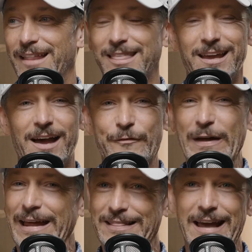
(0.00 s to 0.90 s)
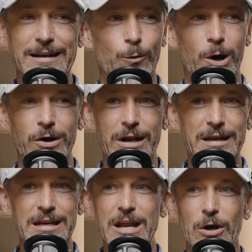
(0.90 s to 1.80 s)
I feel like they weren't
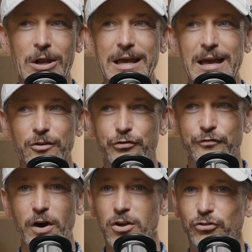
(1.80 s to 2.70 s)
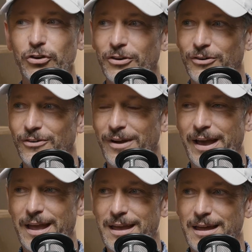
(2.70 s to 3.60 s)
nearly as functional
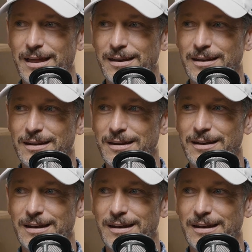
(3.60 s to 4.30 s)
and